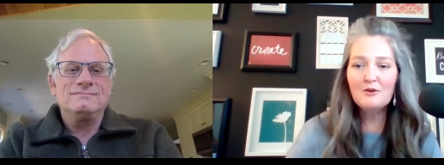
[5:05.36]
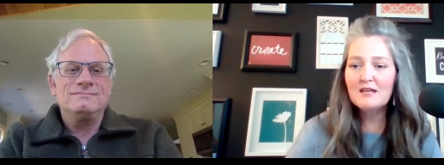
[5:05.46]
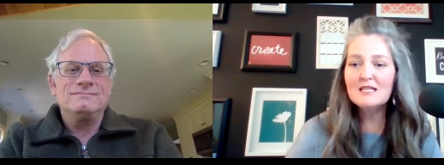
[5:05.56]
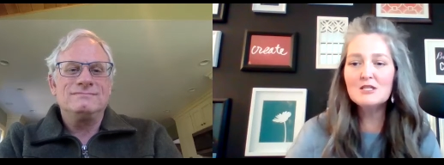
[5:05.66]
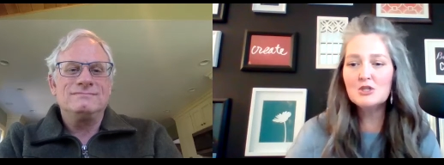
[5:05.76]

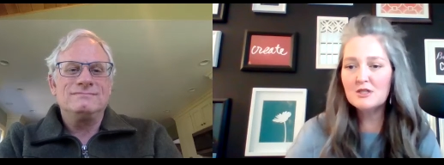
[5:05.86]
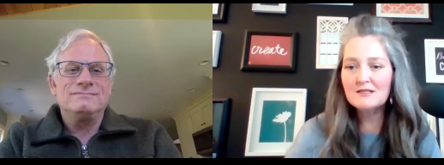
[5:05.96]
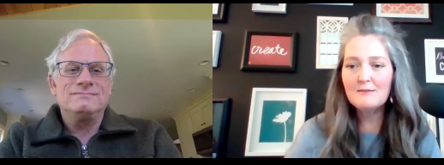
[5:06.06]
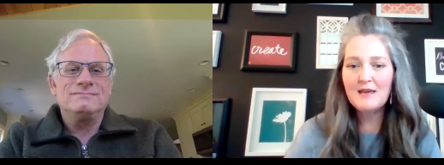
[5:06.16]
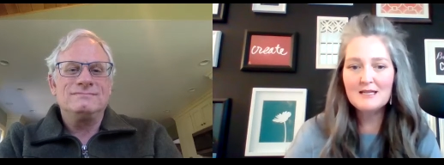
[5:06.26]
Speaker 1: it's just
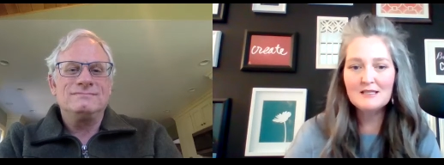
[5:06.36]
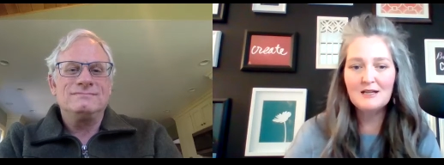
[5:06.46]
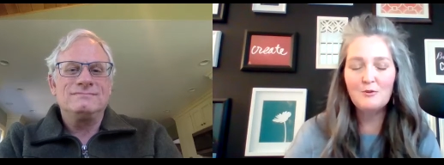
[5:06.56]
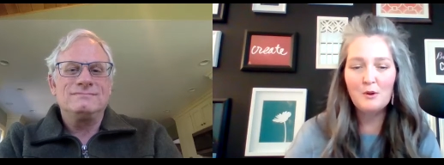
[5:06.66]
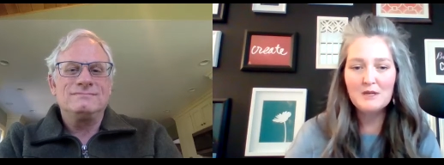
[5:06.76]

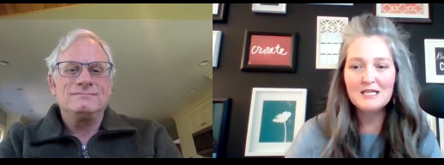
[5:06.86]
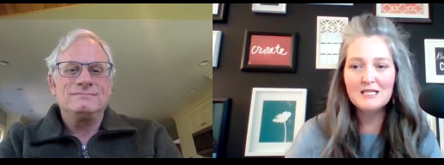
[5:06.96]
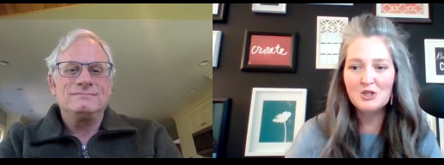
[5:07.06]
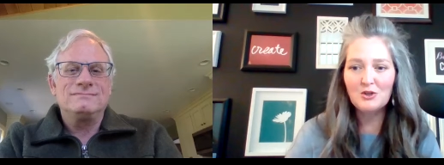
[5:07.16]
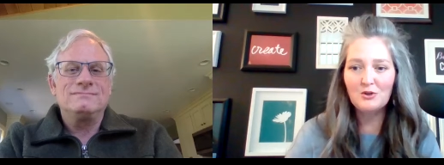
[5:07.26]
amazing what we can
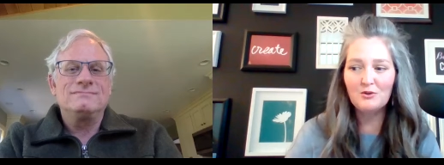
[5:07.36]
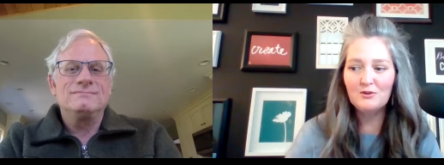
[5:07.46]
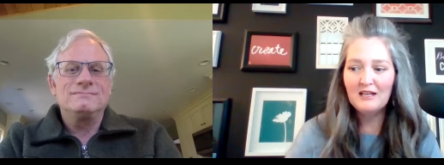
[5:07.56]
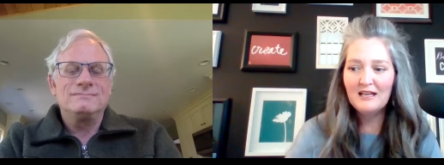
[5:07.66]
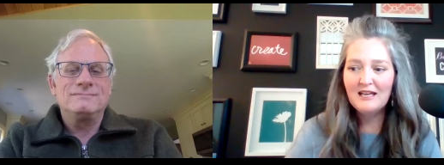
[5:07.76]
do
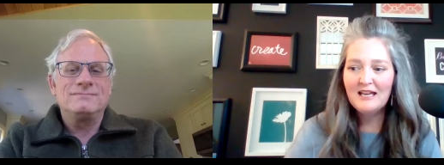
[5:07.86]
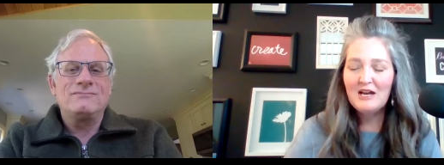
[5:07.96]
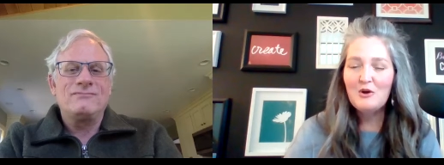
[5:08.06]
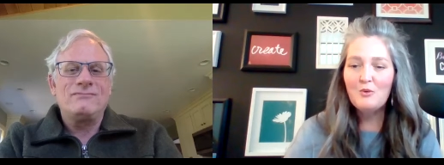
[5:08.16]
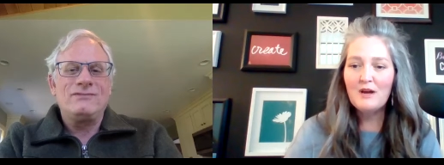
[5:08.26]

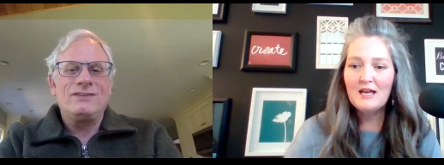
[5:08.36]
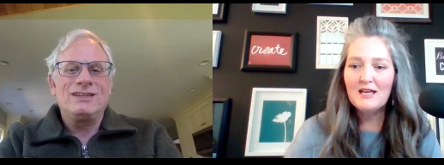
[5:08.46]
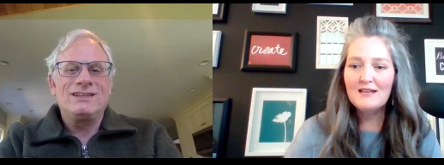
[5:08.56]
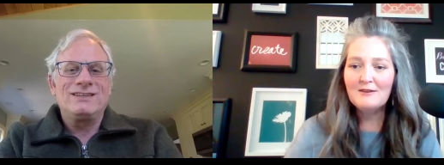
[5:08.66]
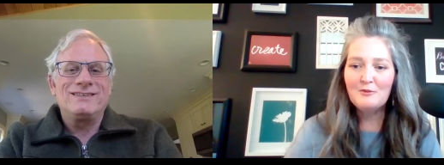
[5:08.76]

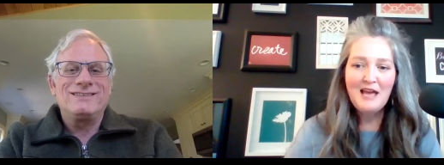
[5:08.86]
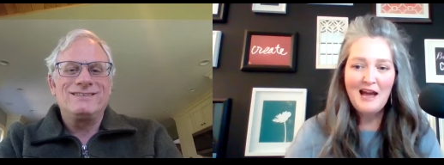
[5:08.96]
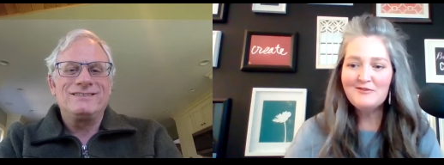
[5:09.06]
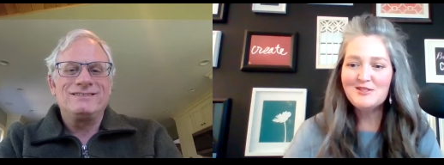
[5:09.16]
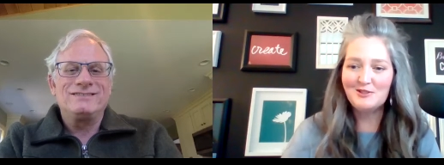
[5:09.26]
when we
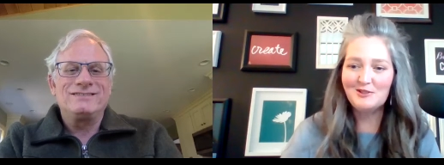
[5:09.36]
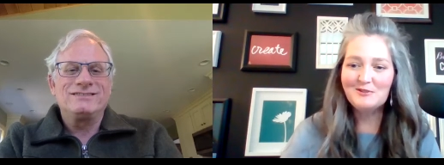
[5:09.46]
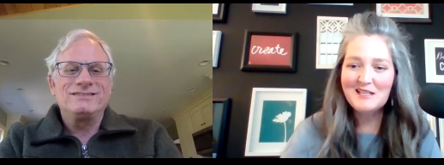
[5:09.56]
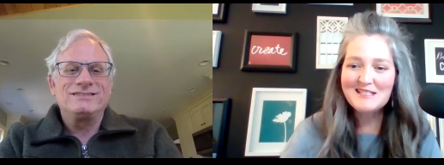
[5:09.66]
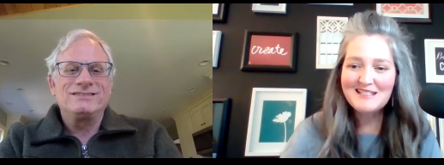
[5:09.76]
have to,
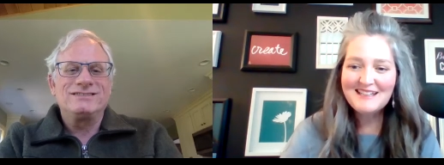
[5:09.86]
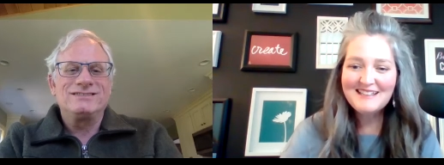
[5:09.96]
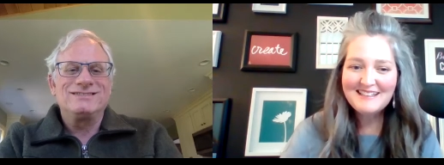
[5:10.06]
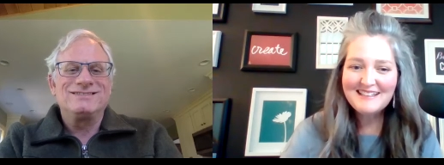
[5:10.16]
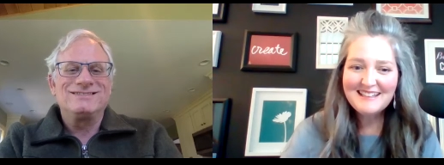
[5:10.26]
isn't
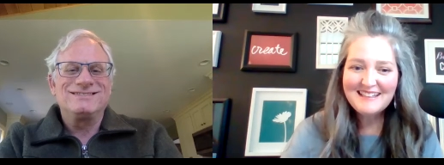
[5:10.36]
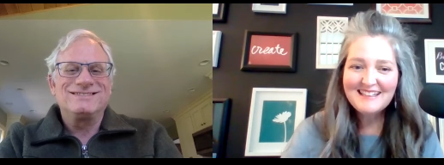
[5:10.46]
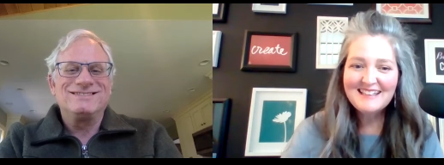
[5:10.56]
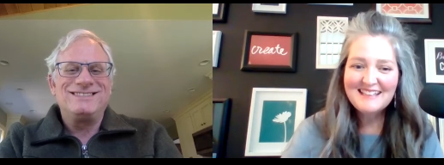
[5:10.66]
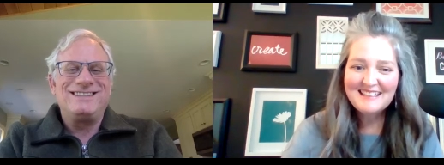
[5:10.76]
it?
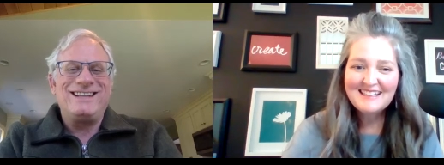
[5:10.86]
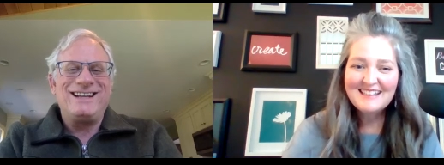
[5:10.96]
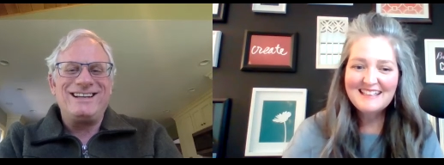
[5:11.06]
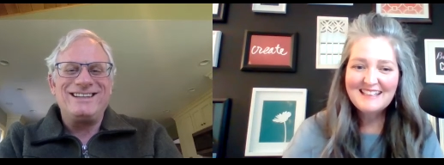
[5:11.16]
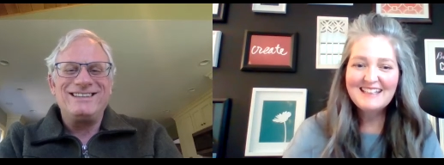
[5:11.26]
Speaker 2: It
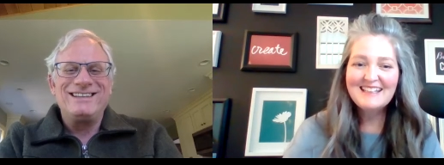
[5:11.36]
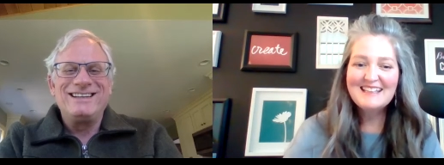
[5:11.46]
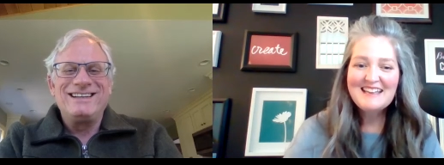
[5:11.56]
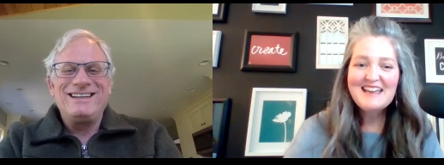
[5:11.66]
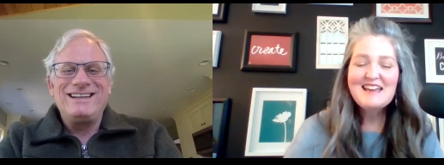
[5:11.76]
is.
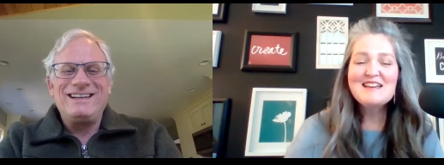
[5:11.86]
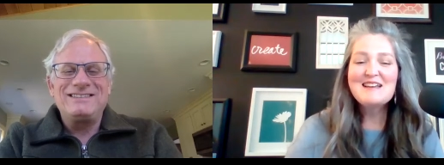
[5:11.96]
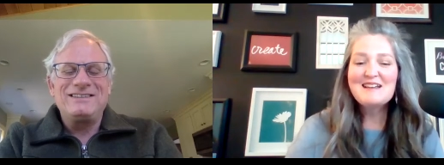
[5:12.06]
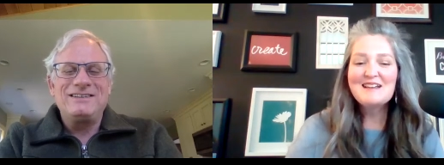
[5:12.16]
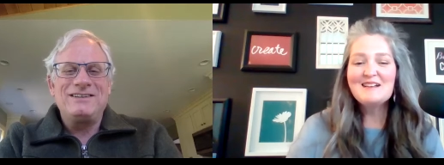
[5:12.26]
It is,
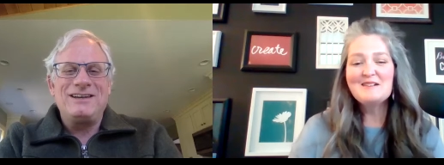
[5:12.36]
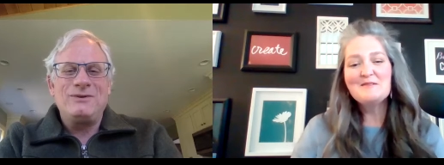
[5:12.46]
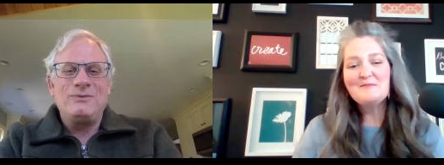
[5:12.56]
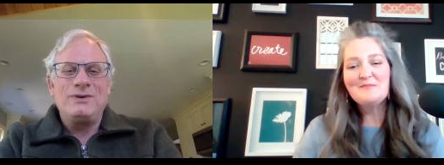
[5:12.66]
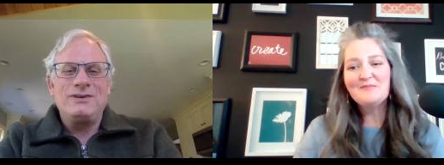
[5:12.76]
and uh,
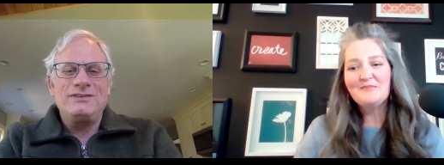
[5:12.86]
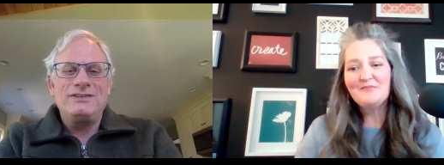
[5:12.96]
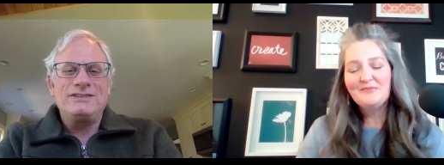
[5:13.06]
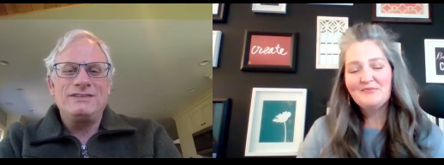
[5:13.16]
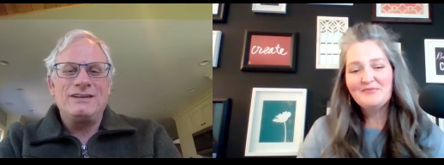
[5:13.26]
we're
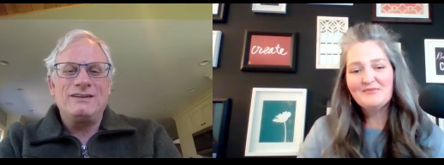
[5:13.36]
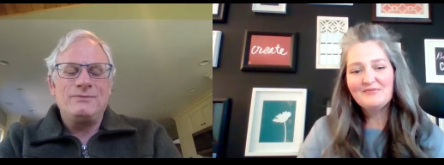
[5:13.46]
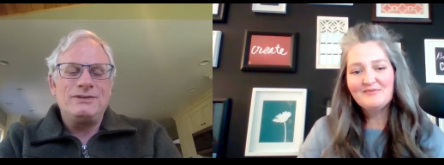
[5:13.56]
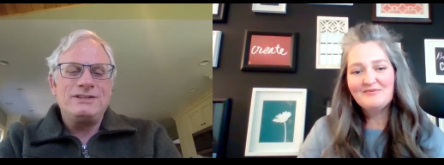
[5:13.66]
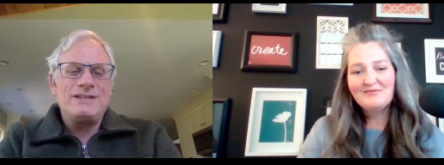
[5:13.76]
just um, we're
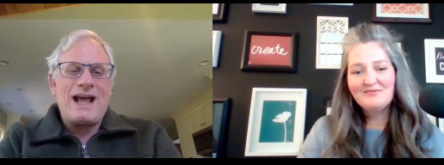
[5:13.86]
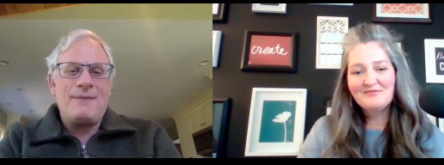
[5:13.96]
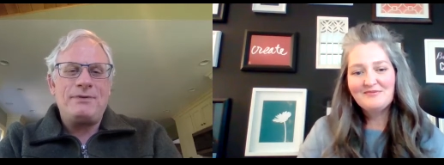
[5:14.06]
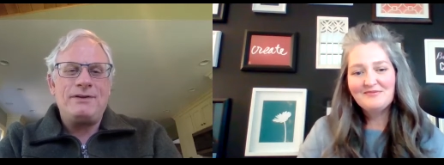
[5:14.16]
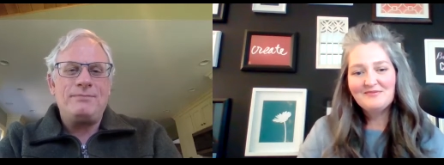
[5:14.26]
just
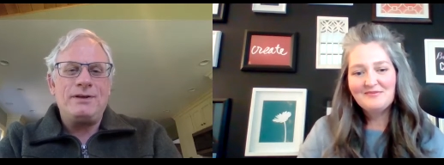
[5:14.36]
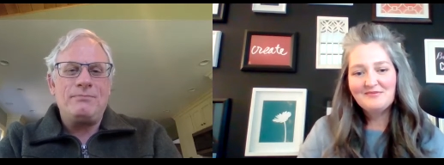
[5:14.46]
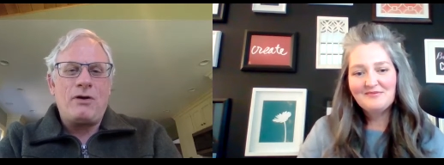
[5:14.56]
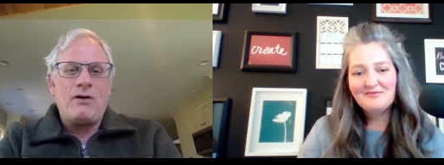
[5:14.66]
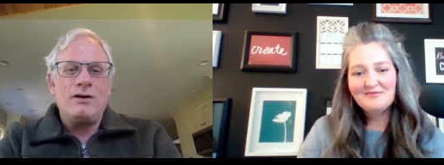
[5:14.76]
happy to be a
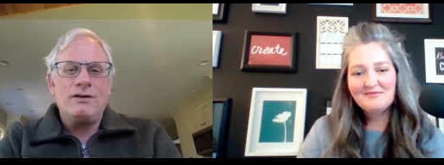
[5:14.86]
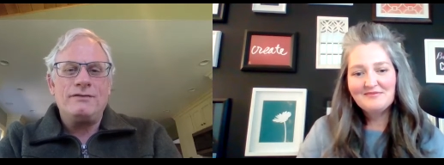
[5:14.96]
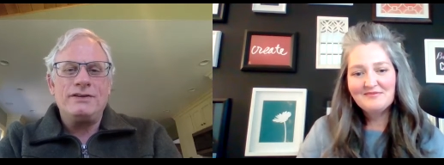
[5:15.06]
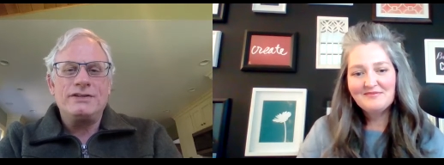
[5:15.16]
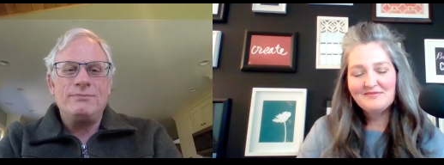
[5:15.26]
part of
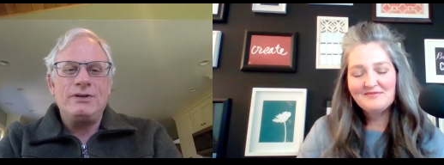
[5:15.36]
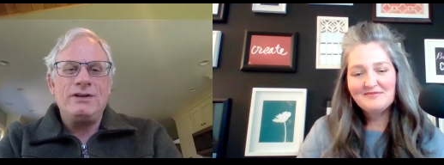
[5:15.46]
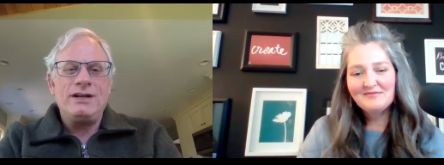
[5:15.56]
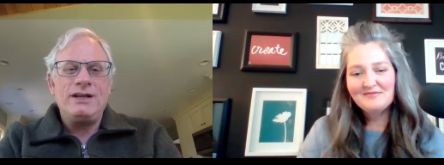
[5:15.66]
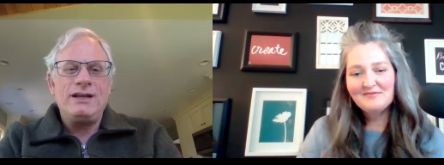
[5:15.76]
this
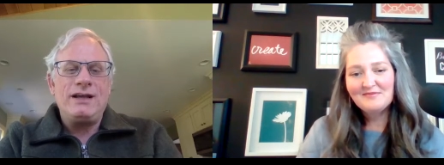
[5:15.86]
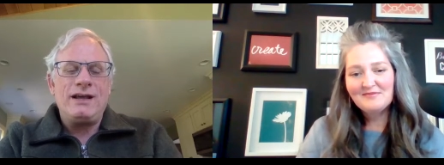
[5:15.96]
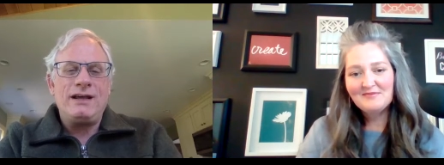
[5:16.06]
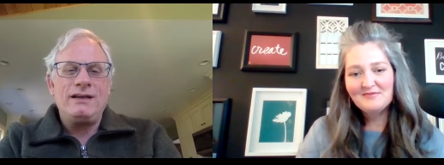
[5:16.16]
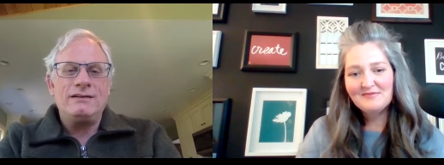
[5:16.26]
community,
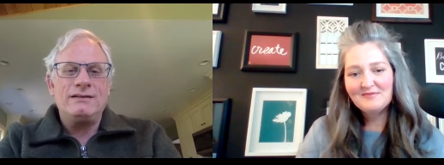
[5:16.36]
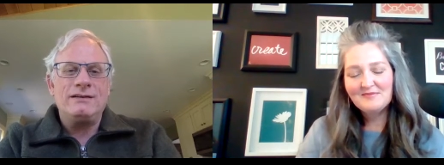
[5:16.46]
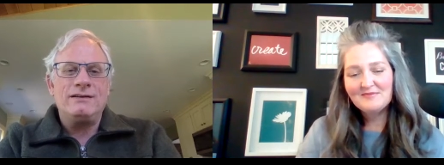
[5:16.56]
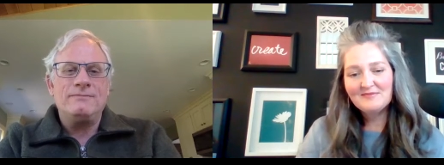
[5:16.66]
and um,